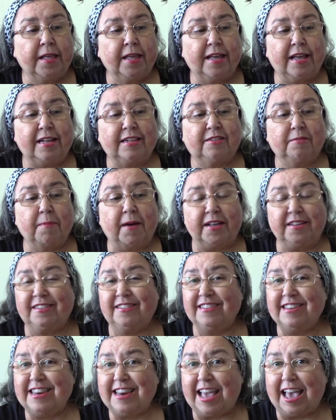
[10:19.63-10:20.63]
It's by
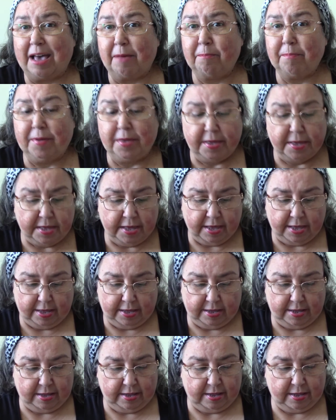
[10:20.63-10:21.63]

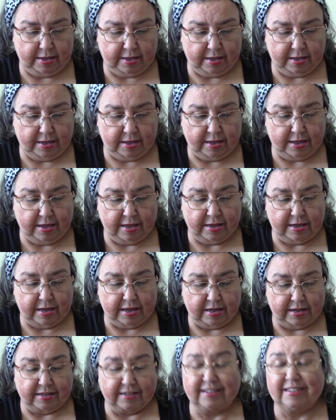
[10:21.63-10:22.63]

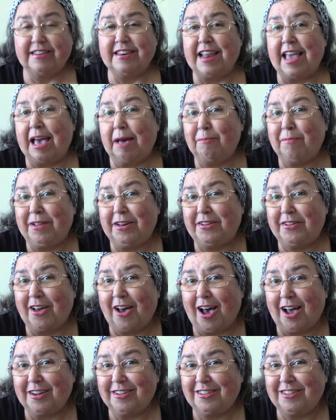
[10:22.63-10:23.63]

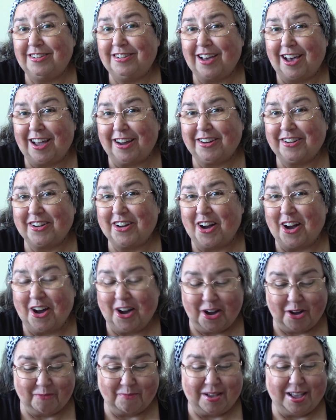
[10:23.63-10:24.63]

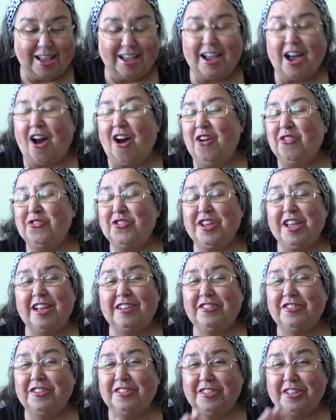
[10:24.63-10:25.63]
snappytots.com. Oh, she
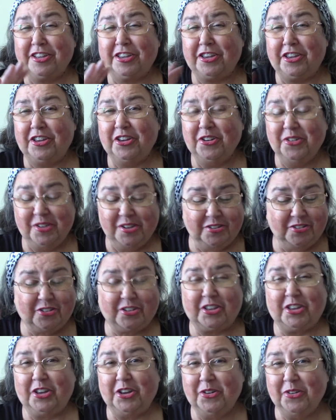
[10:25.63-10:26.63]
has just the
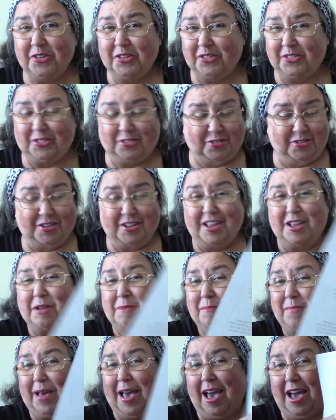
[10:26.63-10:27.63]
cutest
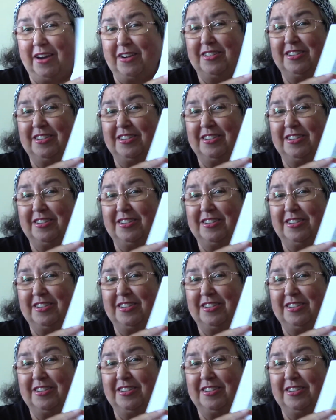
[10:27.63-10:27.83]
pattern.